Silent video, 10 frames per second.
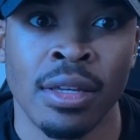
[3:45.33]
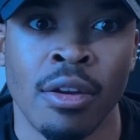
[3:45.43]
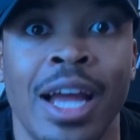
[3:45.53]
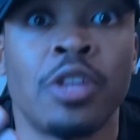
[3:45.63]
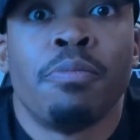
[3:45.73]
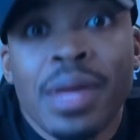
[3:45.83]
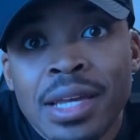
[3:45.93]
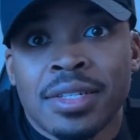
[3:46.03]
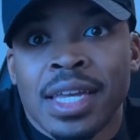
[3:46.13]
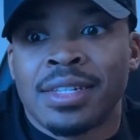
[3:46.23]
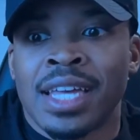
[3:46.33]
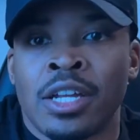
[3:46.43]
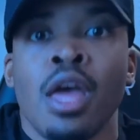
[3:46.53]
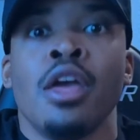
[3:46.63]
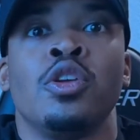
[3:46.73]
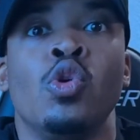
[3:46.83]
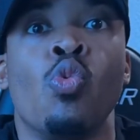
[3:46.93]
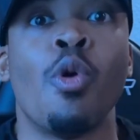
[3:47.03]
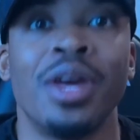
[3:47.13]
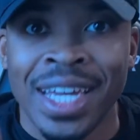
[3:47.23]
right? Your biggest thing is that you
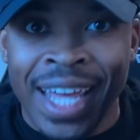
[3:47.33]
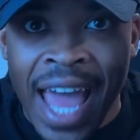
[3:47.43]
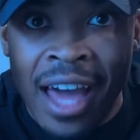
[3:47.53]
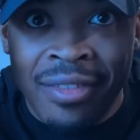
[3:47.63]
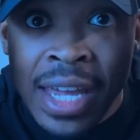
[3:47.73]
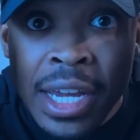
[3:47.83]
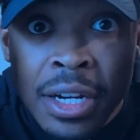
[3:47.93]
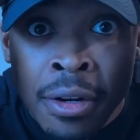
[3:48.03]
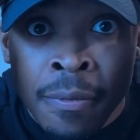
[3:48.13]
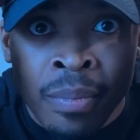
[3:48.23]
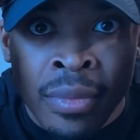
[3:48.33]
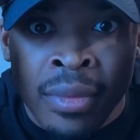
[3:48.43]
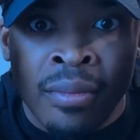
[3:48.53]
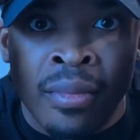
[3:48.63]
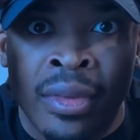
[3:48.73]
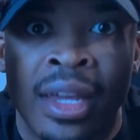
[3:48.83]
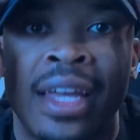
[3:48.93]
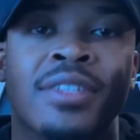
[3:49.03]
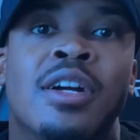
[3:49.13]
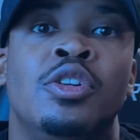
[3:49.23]
want to get out of here
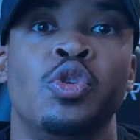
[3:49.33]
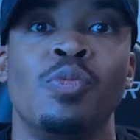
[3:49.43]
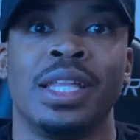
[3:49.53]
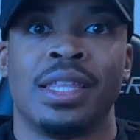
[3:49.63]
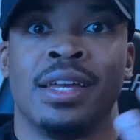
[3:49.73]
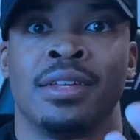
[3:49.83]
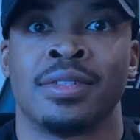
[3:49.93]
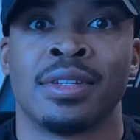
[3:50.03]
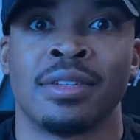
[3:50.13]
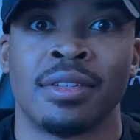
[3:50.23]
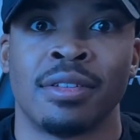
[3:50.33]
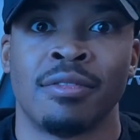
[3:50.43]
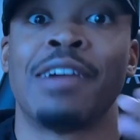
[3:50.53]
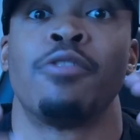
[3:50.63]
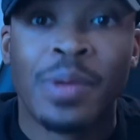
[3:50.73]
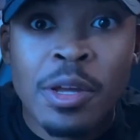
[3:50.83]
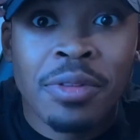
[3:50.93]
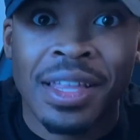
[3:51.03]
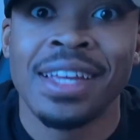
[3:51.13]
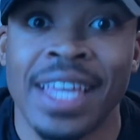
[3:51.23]
and start doing things, right? For we know
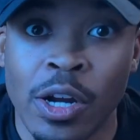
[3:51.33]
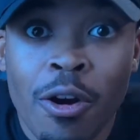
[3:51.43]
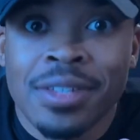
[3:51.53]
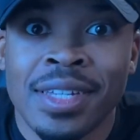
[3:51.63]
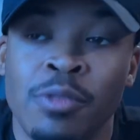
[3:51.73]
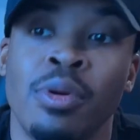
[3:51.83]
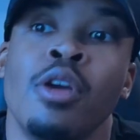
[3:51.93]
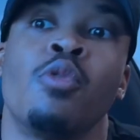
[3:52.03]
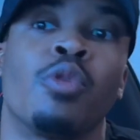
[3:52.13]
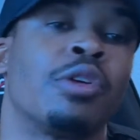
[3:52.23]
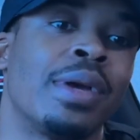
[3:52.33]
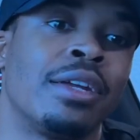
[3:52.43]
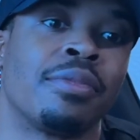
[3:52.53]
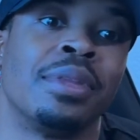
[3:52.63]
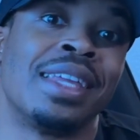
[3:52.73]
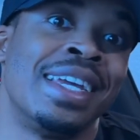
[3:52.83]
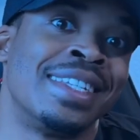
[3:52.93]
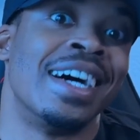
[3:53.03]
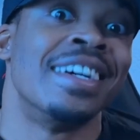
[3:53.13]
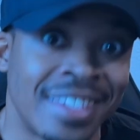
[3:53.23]
the things that are seen were created from the things
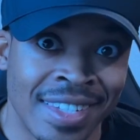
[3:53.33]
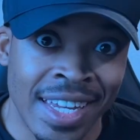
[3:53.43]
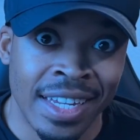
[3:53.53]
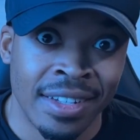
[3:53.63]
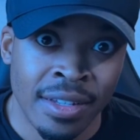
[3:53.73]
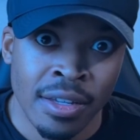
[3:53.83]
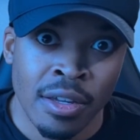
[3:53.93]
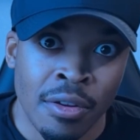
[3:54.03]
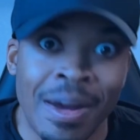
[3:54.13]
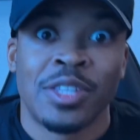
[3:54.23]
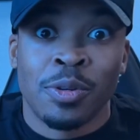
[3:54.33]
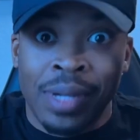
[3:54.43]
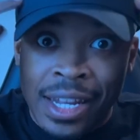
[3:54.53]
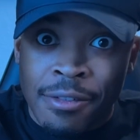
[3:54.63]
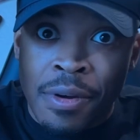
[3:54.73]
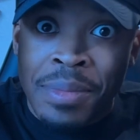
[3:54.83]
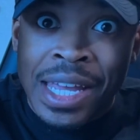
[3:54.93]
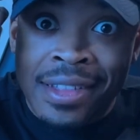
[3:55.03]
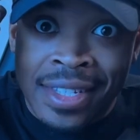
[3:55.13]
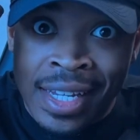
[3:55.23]
unseen, right? So get from the
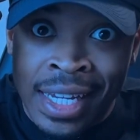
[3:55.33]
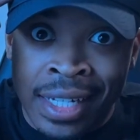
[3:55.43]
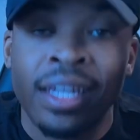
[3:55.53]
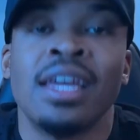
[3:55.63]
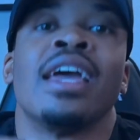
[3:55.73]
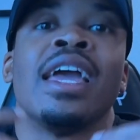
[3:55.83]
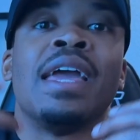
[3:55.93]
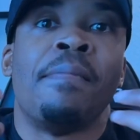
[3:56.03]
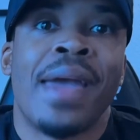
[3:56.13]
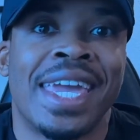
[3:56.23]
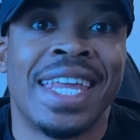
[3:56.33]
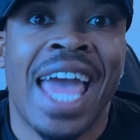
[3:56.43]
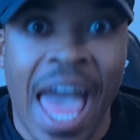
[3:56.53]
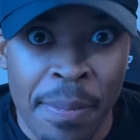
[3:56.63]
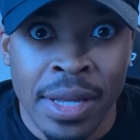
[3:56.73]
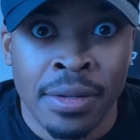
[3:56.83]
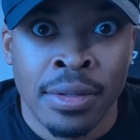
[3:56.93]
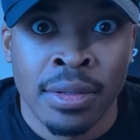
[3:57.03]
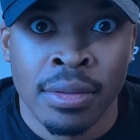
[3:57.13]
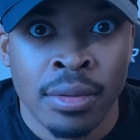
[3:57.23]
unseen and make it happen.
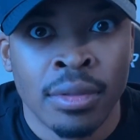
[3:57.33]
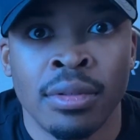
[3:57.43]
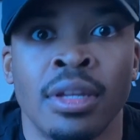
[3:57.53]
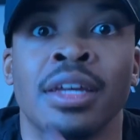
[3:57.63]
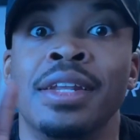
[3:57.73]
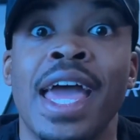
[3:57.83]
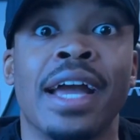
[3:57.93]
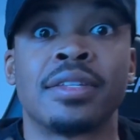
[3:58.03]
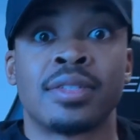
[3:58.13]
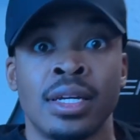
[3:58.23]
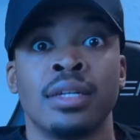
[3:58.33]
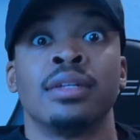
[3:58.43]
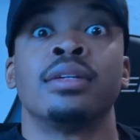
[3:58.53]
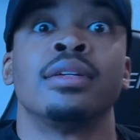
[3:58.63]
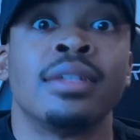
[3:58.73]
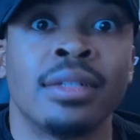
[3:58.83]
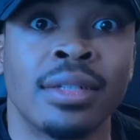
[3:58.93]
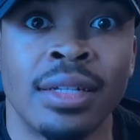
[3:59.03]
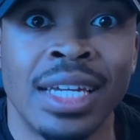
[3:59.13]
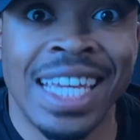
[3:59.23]
Next,
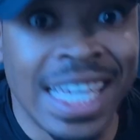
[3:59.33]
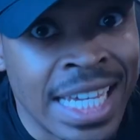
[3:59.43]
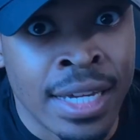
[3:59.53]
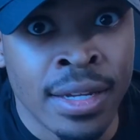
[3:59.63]
E,